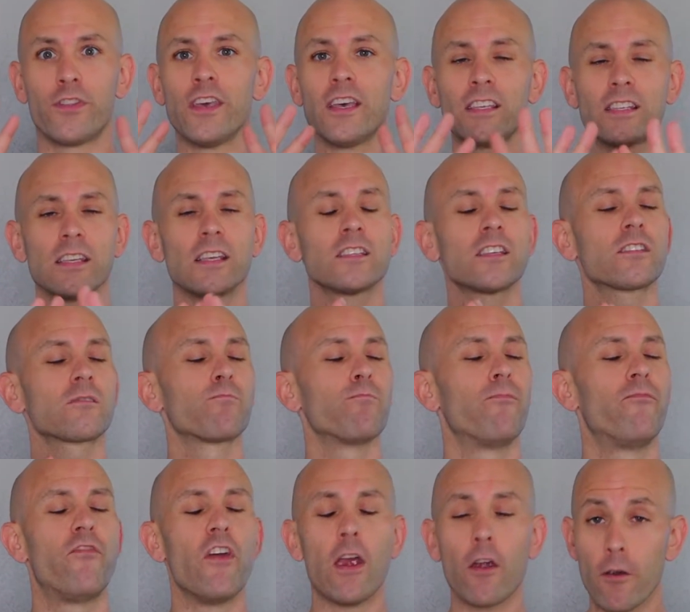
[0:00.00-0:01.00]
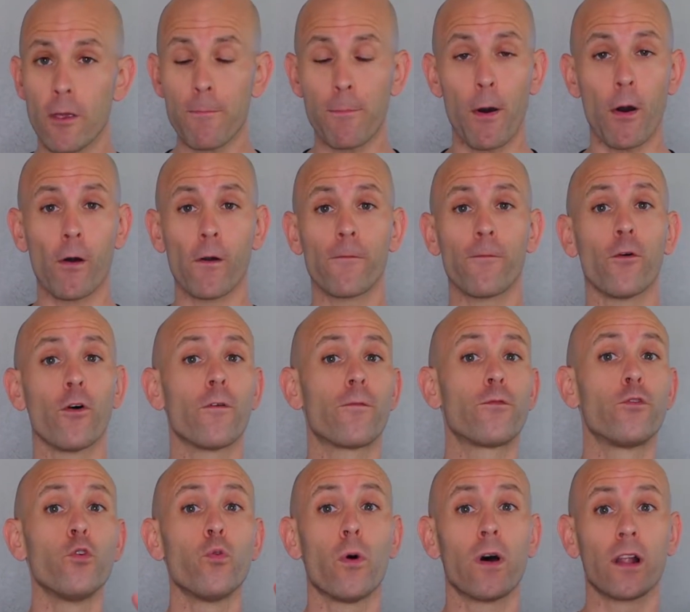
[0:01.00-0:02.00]
this is very powerful
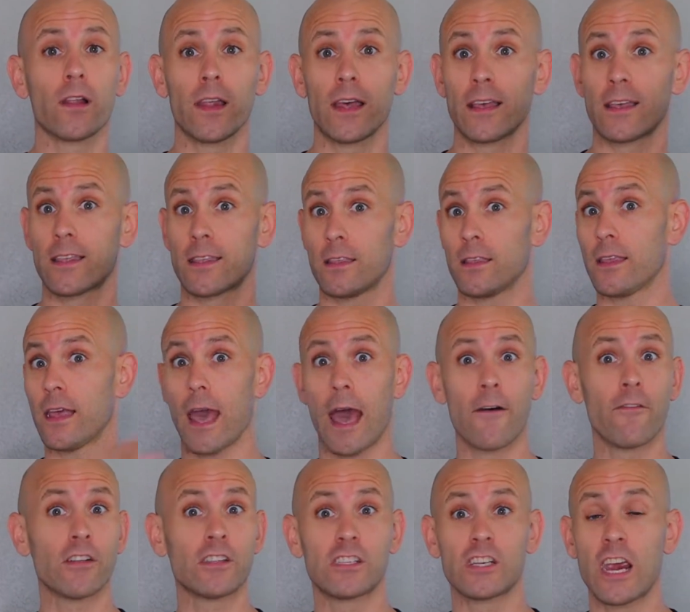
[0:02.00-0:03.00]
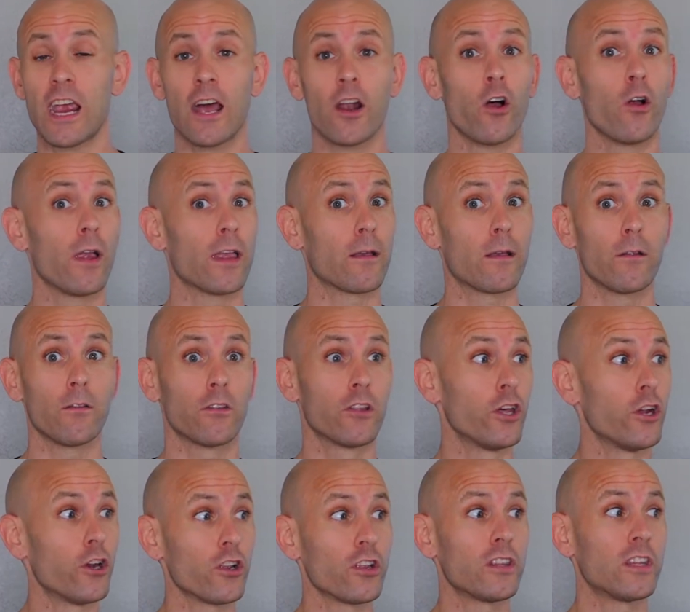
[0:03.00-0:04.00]
if you want to like have a channel, like
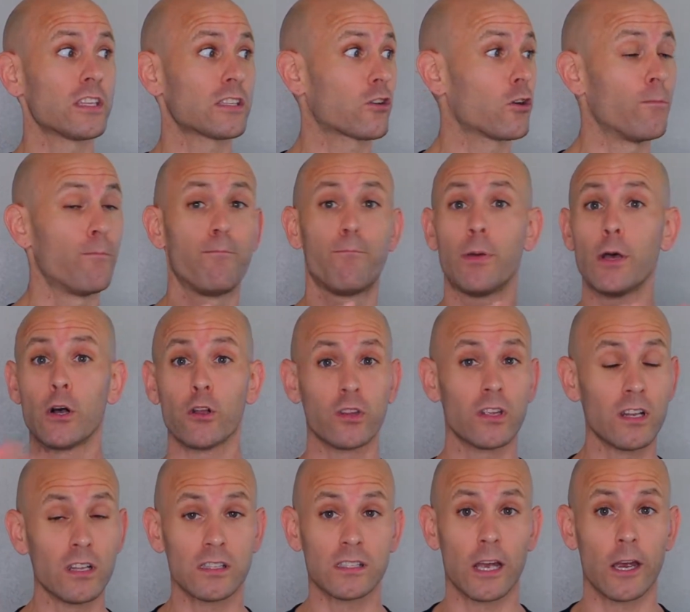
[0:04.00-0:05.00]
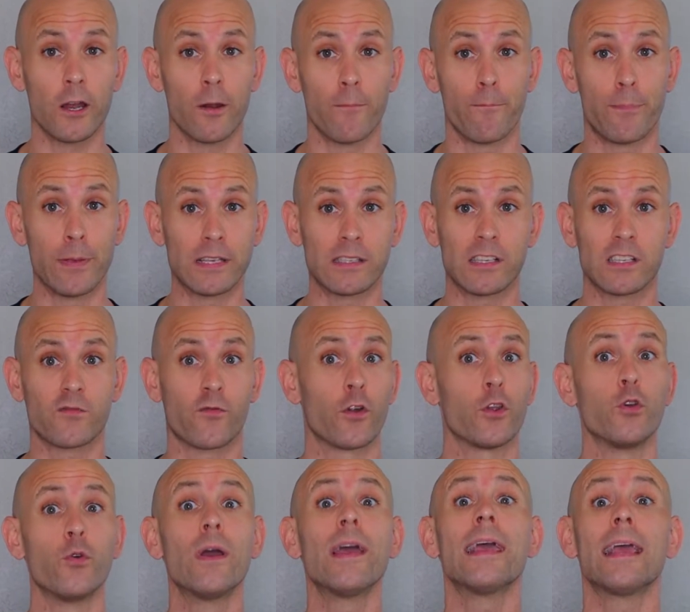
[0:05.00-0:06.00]
literally this could build an entire business for
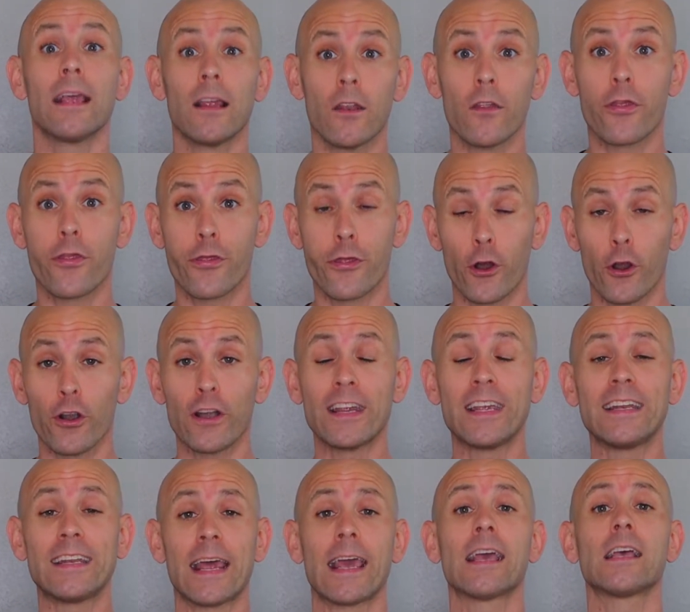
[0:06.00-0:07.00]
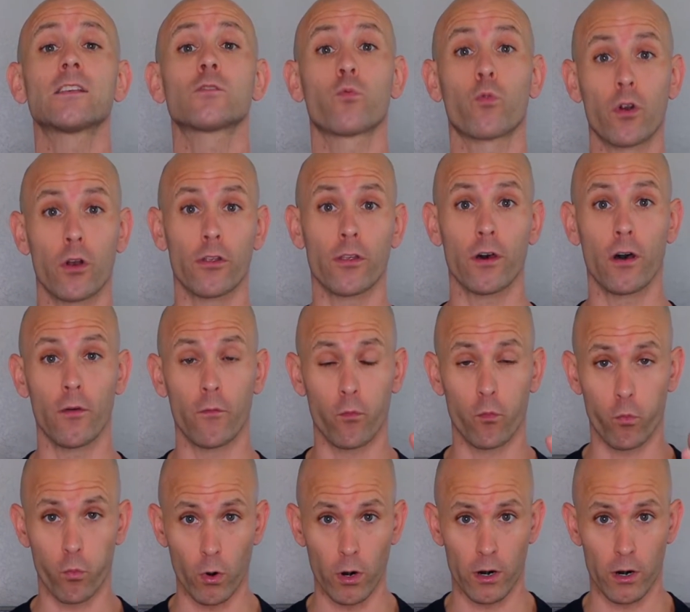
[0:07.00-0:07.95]
you in 30 days worth of